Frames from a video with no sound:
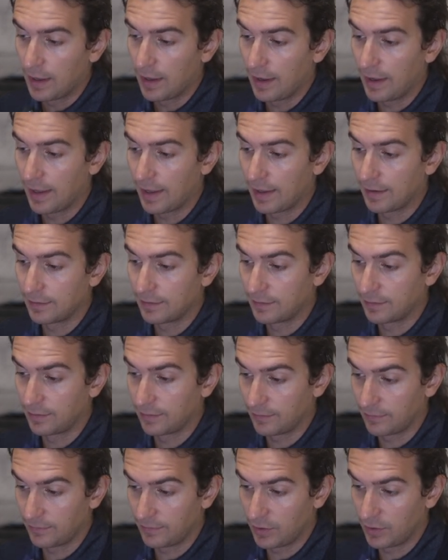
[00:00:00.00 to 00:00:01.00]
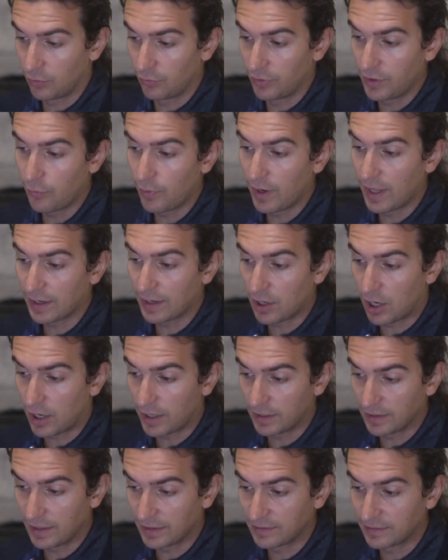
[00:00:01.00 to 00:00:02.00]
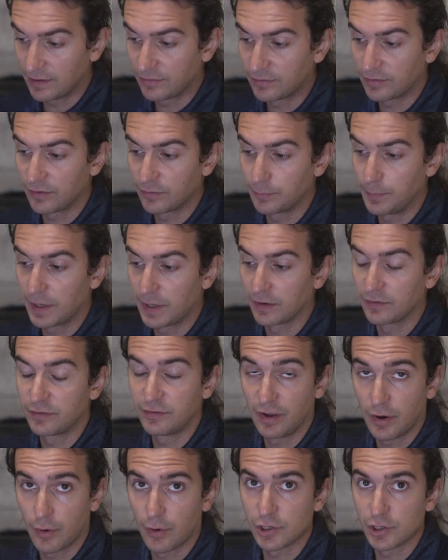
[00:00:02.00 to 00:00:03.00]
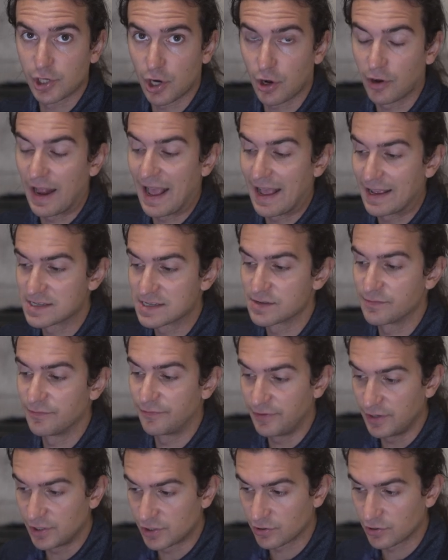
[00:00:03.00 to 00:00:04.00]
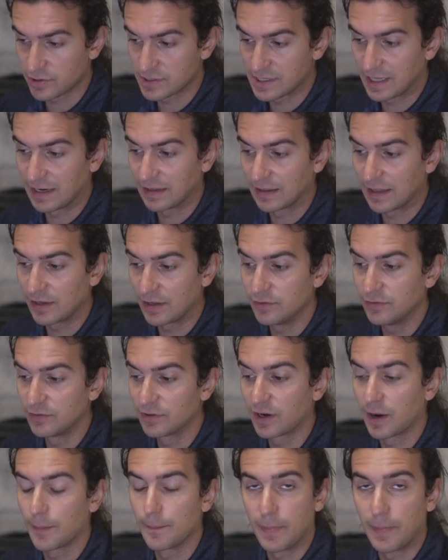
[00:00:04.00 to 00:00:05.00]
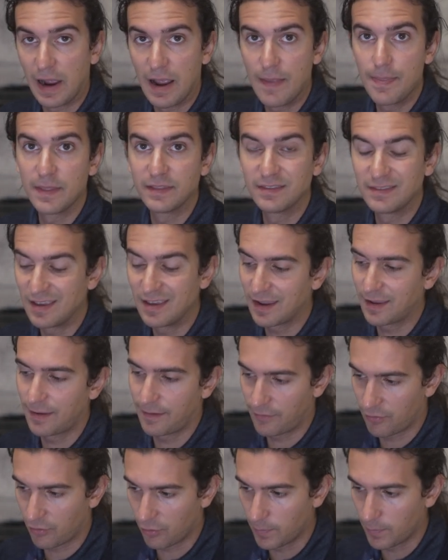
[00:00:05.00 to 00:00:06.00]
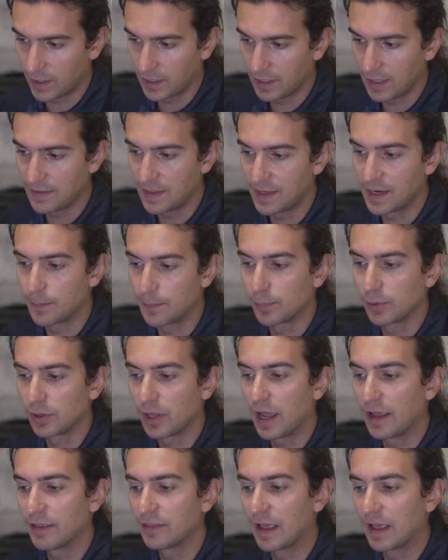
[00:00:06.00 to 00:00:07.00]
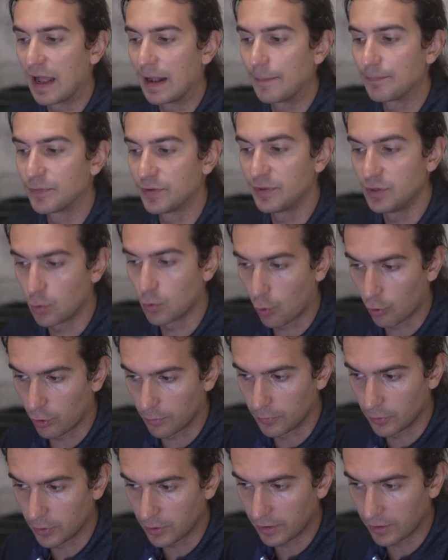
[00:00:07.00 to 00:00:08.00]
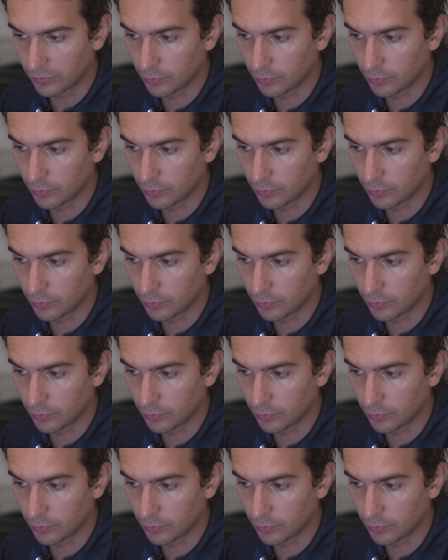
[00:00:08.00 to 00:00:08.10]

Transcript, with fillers: And the only way I got it like this is because Sierra Chart has some features that allow you to combine the tick increment and then apply that to the order book,